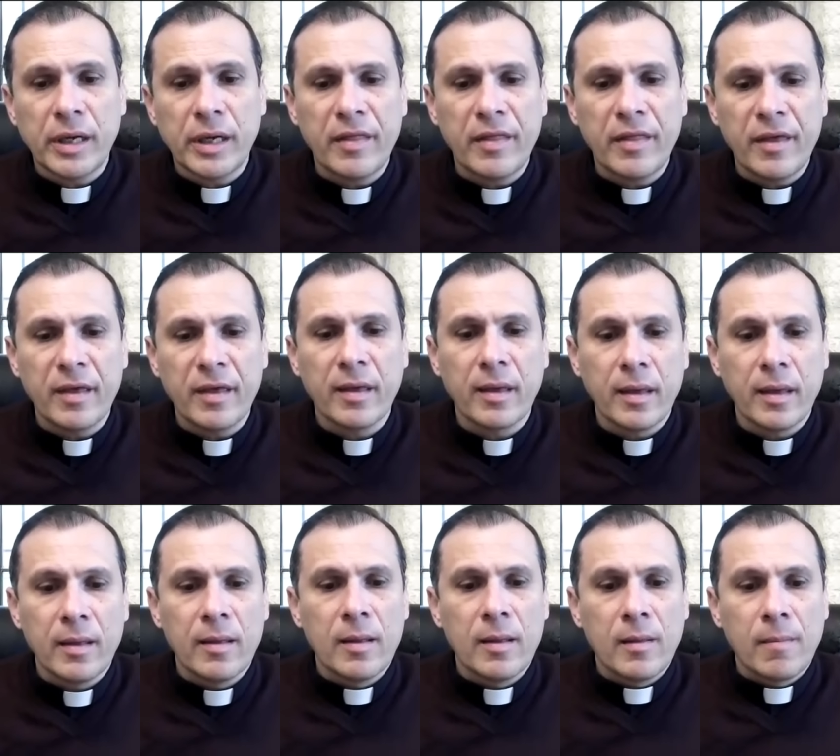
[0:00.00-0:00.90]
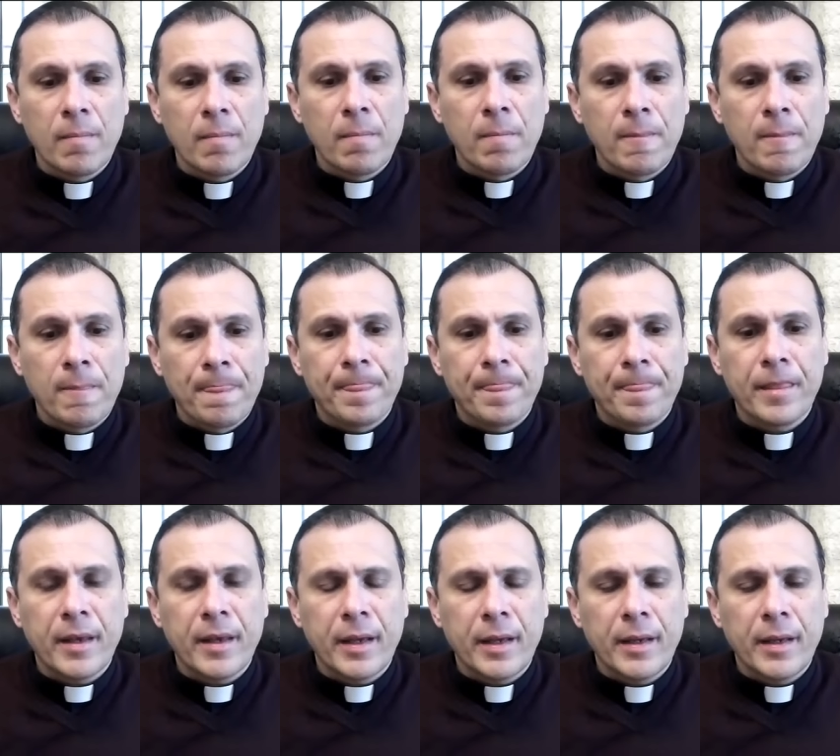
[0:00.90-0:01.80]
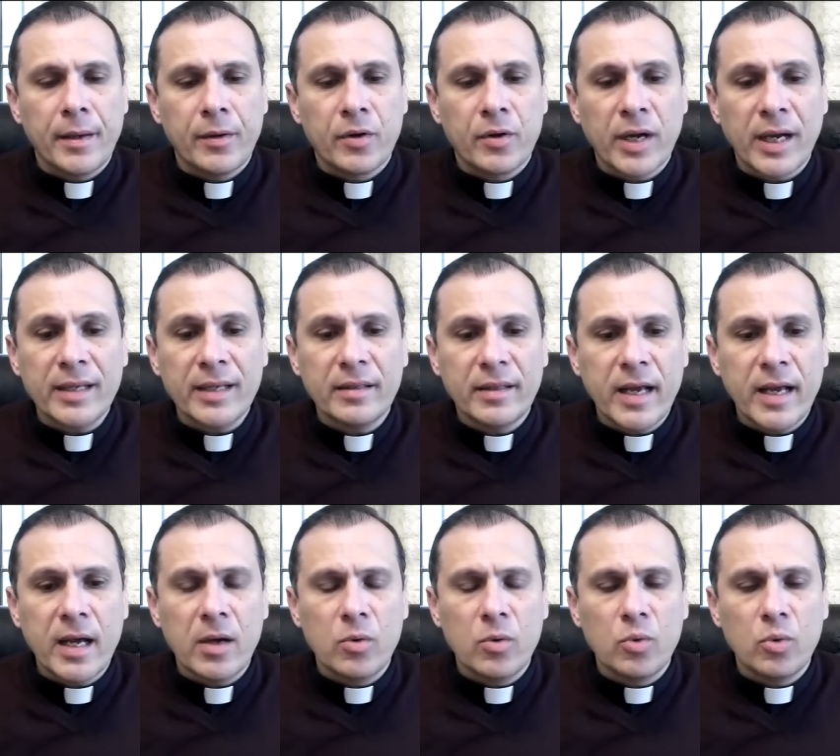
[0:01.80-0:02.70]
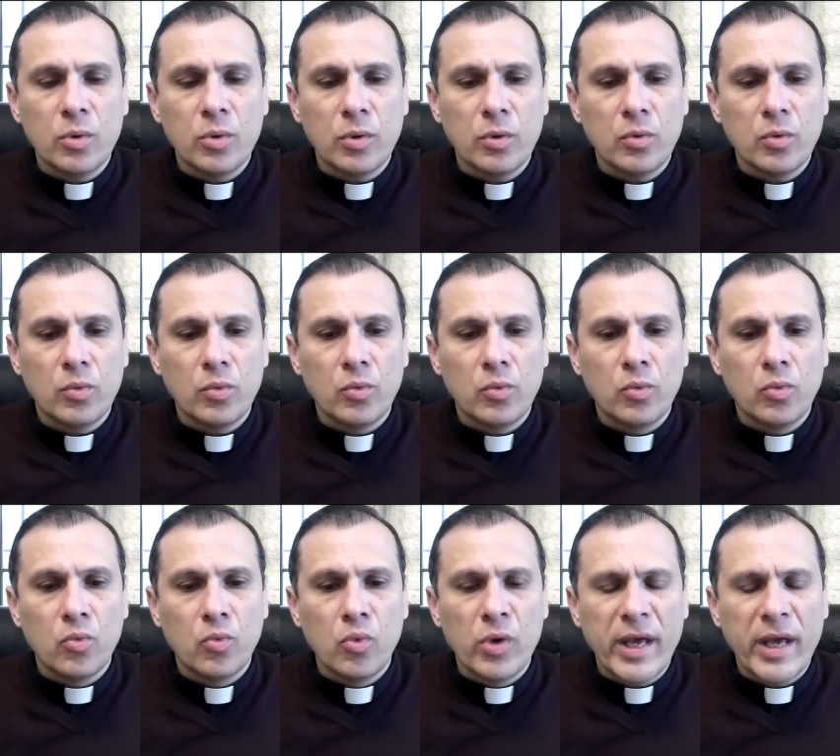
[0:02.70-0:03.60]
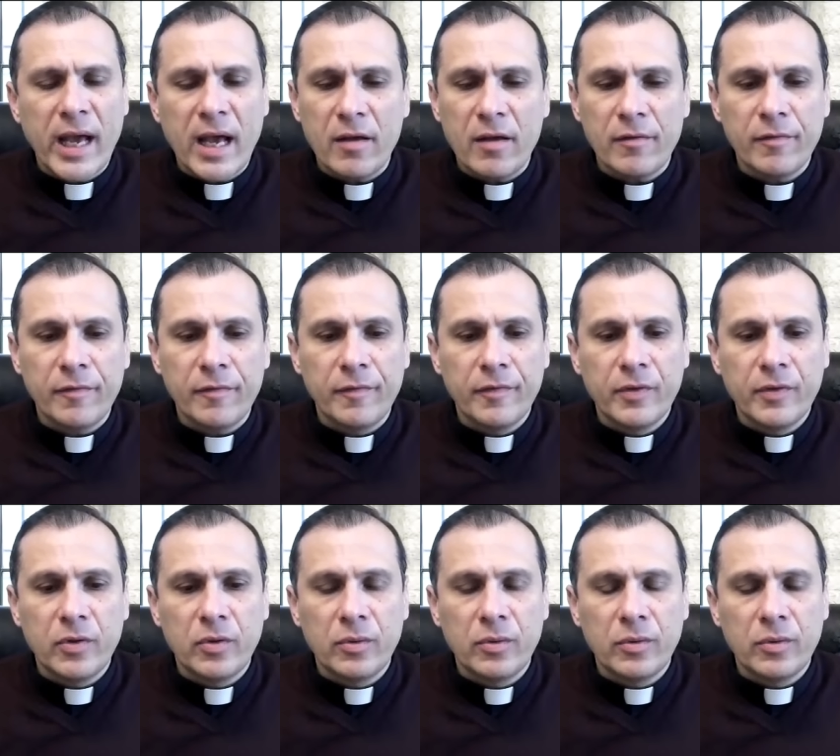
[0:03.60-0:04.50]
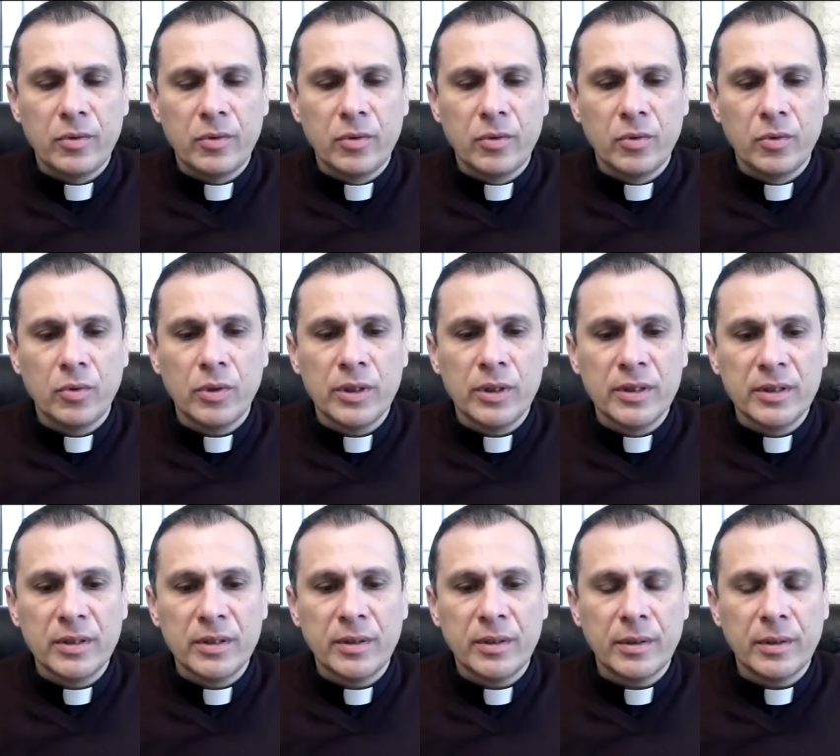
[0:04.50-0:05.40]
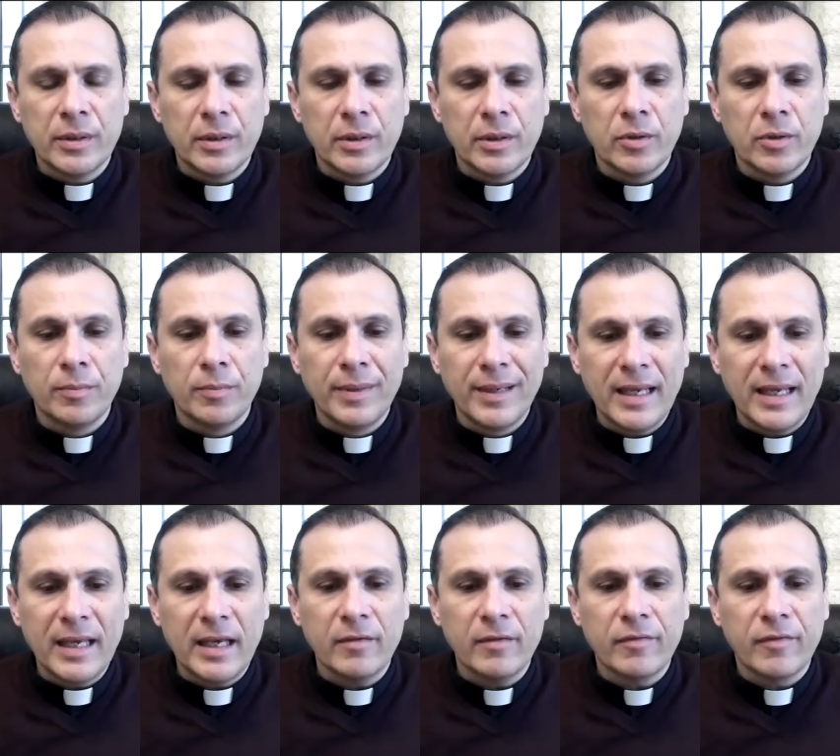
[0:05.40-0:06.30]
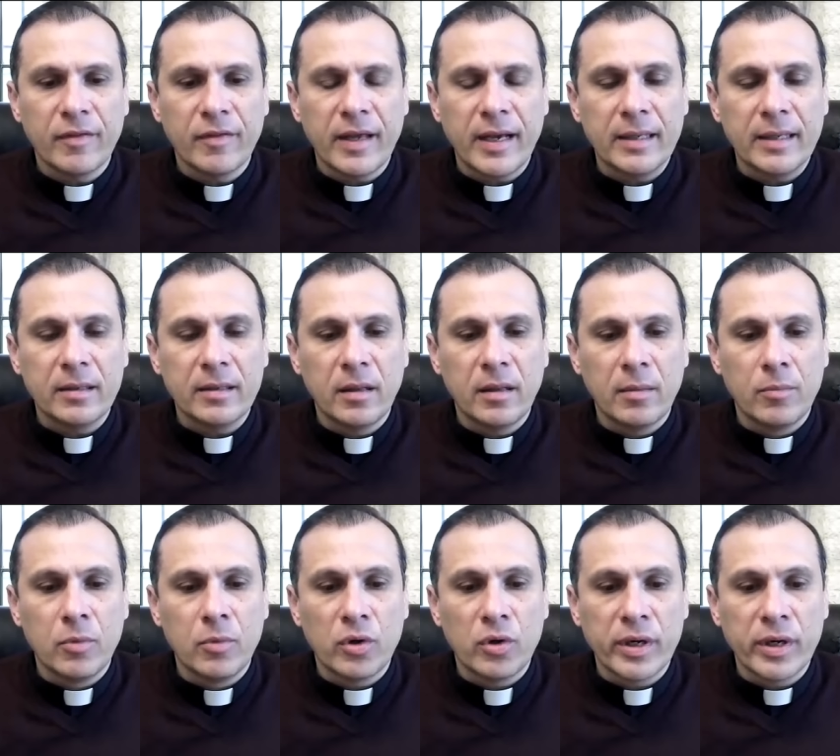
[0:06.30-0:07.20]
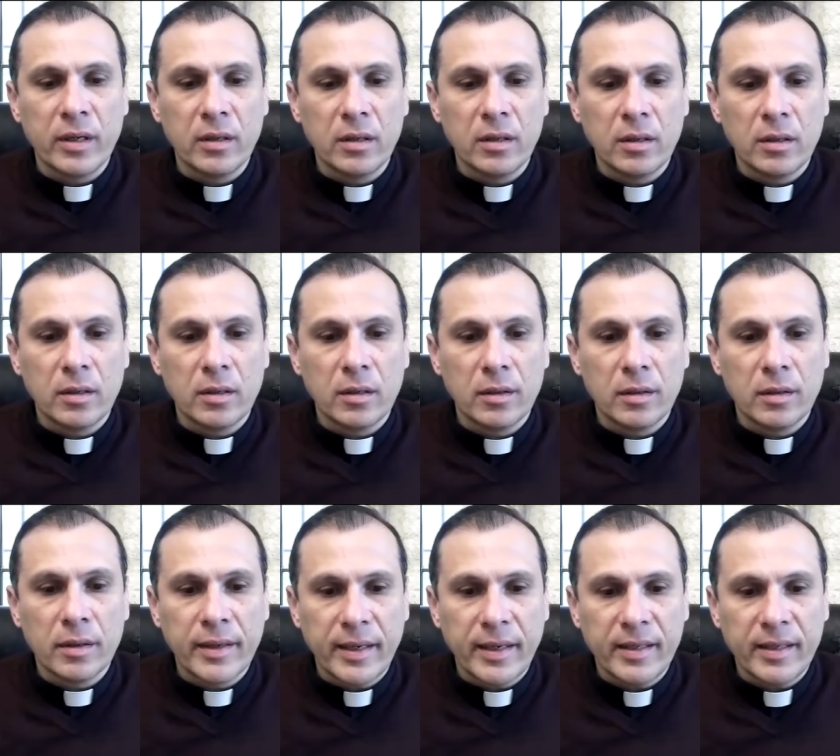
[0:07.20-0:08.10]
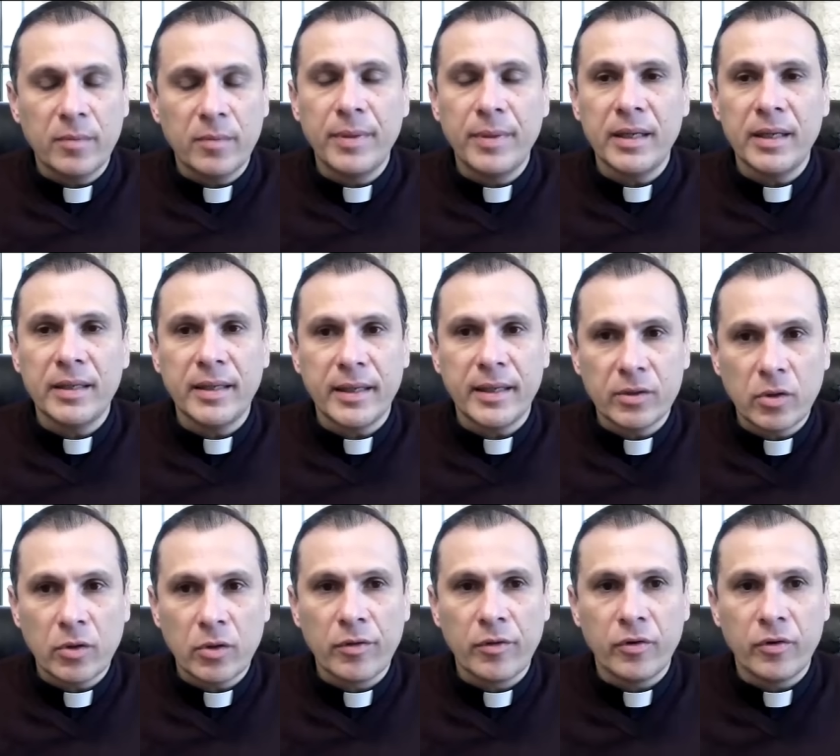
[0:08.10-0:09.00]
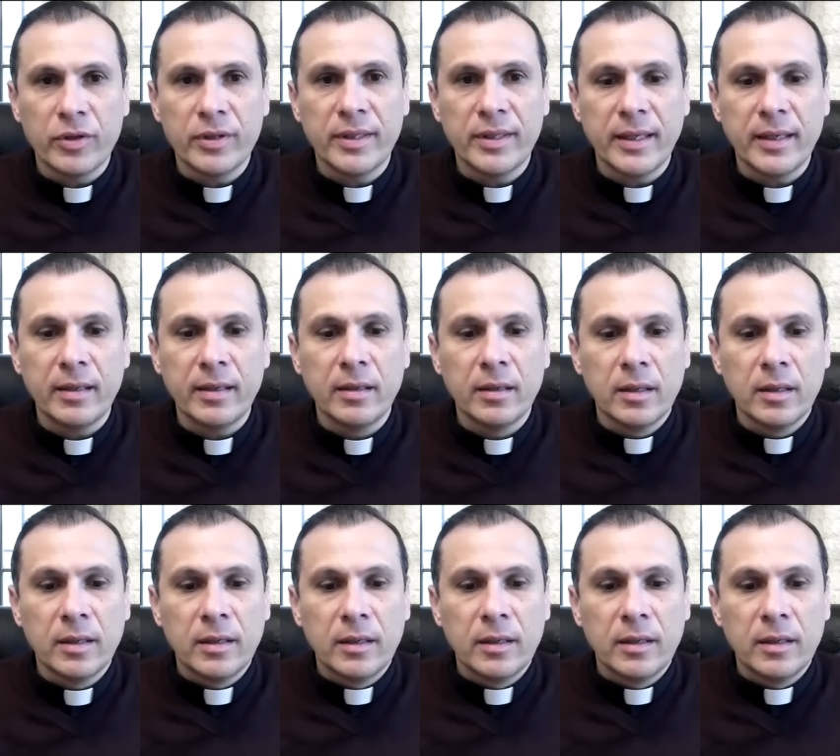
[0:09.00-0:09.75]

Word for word: I think uh, right now we have to in, you know believe that the moral credibility and authority